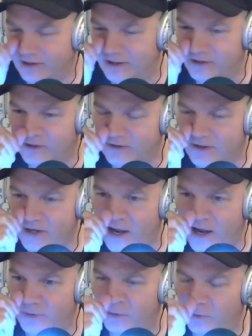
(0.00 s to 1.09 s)
launch that didn't
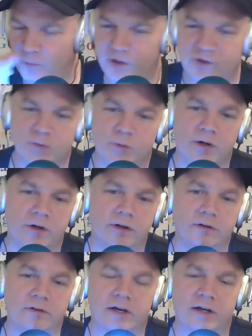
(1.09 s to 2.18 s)
happen, which
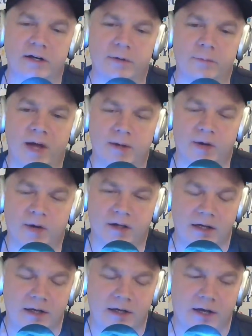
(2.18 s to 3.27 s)
was Mad Mike.
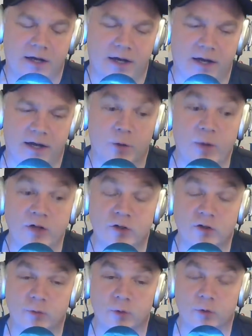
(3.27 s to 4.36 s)
I got to mention
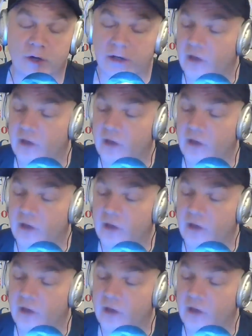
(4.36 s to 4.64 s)
this real quick because